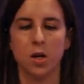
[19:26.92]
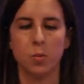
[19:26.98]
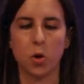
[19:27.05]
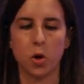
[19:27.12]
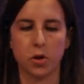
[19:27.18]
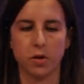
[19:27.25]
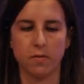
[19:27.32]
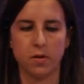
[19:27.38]

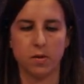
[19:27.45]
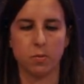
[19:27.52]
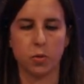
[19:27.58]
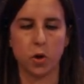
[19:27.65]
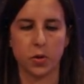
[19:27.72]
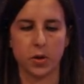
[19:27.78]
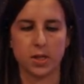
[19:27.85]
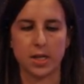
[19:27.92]

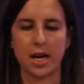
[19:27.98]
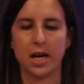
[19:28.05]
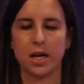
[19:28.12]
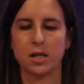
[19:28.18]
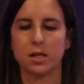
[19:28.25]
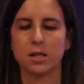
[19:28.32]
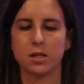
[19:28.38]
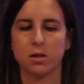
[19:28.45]
both the
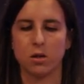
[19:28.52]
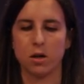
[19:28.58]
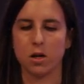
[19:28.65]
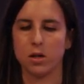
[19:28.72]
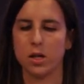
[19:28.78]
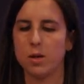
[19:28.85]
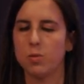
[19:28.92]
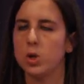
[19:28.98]
tags, our
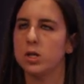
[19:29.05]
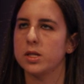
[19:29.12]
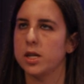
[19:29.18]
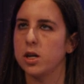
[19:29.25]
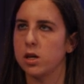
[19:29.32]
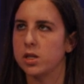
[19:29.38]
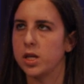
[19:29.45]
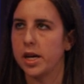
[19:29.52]
labels,
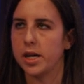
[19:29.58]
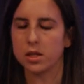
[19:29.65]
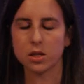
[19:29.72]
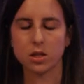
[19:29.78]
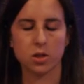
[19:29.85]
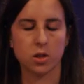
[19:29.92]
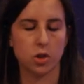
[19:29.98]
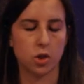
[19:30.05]
and our
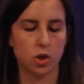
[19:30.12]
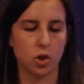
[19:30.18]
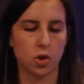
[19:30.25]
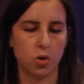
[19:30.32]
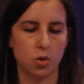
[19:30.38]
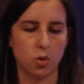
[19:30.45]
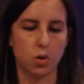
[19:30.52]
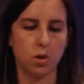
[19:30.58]
text
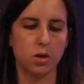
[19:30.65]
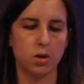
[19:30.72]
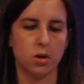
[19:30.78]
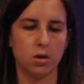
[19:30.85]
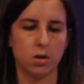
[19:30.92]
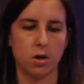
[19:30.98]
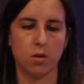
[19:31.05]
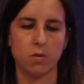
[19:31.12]
to
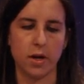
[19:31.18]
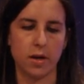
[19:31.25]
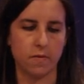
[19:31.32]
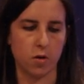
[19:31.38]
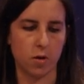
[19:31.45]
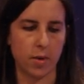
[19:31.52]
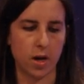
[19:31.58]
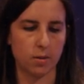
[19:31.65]
array
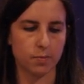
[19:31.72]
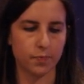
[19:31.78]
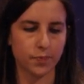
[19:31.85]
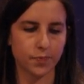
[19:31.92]
format.